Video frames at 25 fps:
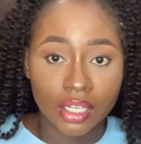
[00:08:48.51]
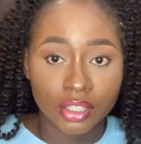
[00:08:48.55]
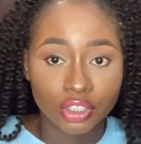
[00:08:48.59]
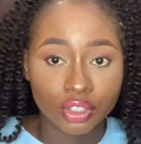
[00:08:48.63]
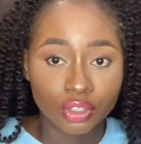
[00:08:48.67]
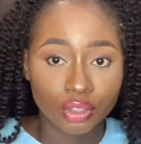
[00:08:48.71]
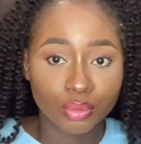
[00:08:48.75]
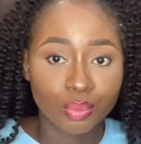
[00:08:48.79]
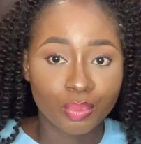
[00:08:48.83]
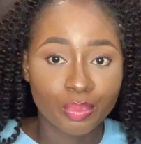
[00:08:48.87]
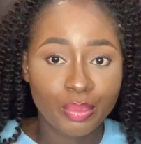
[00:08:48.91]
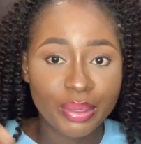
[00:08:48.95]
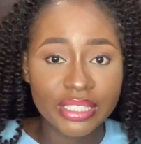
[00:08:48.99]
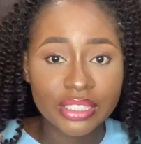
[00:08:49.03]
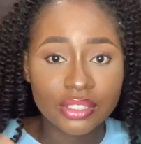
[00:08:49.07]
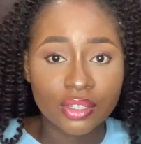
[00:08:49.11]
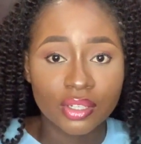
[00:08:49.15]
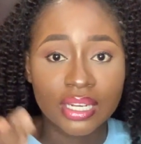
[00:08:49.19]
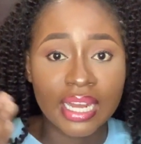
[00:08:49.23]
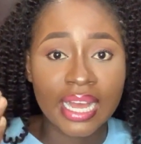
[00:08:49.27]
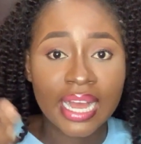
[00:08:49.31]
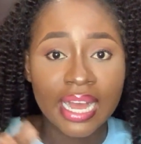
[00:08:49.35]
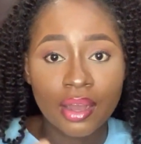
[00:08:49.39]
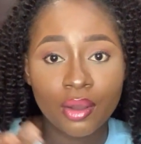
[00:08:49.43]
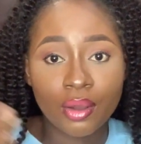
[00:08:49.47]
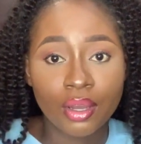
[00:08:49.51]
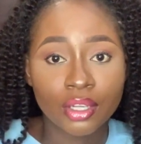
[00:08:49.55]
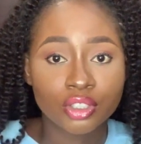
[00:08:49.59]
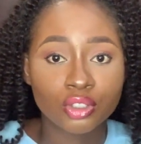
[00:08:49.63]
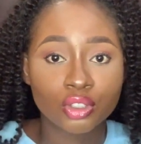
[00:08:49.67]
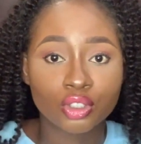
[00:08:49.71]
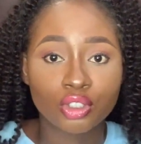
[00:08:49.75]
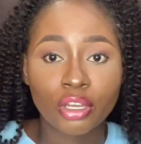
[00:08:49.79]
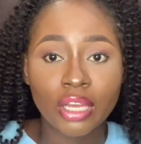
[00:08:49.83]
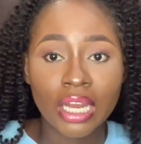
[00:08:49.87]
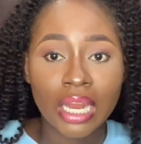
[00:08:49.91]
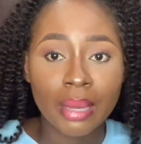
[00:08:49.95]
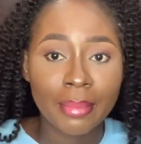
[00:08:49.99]

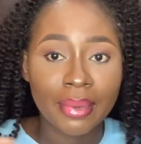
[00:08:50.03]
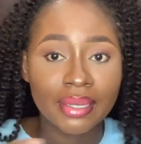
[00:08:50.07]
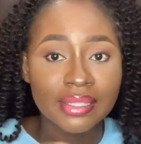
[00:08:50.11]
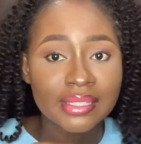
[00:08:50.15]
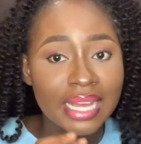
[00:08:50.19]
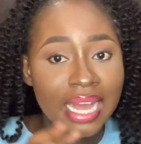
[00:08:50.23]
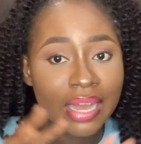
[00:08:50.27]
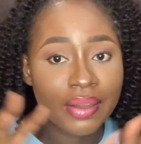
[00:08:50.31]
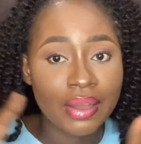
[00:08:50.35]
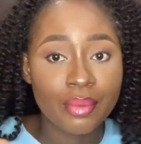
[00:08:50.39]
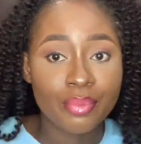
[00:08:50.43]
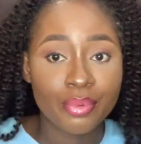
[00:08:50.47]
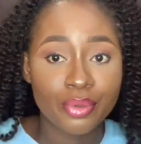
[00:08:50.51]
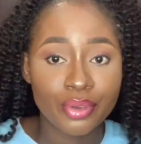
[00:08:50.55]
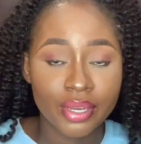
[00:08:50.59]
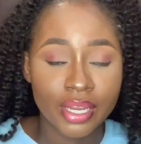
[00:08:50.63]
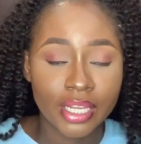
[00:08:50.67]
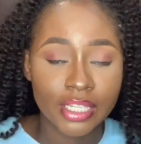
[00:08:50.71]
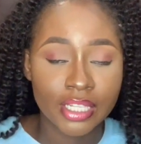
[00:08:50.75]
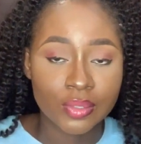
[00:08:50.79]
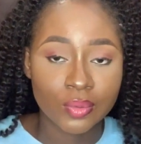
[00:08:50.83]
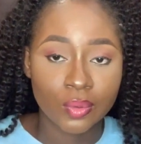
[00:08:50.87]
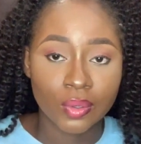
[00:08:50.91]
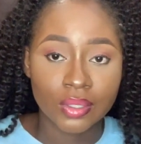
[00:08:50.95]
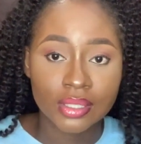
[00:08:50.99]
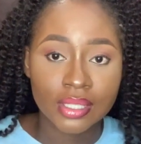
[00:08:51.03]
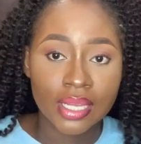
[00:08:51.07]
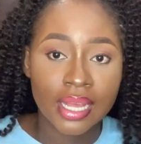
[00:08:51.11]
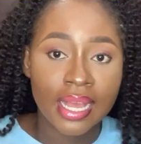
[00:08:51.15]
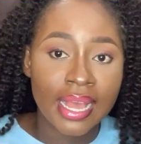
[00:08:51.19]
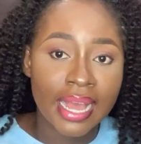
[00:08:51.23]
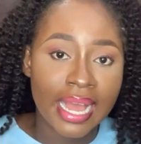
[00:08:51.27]
talking about how I build networks,